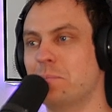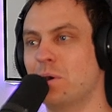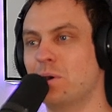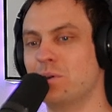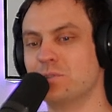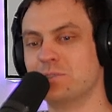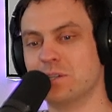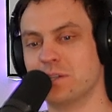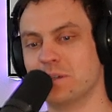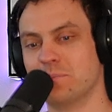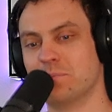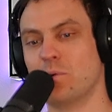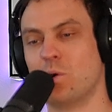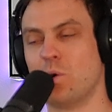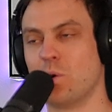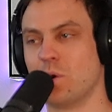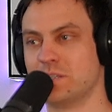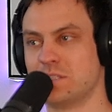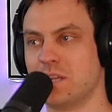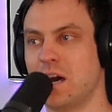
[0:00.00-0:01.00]
boulder
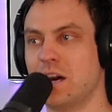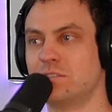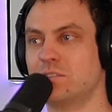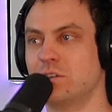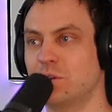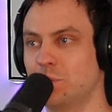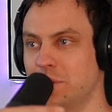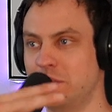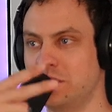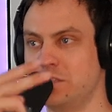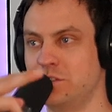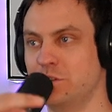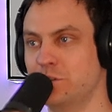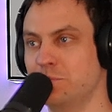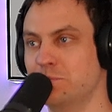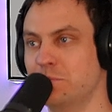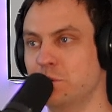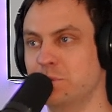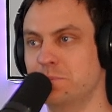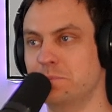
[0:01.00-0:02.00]
yeah. horizontal with his
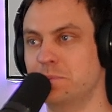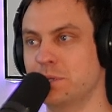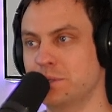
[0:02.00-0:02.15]
new moon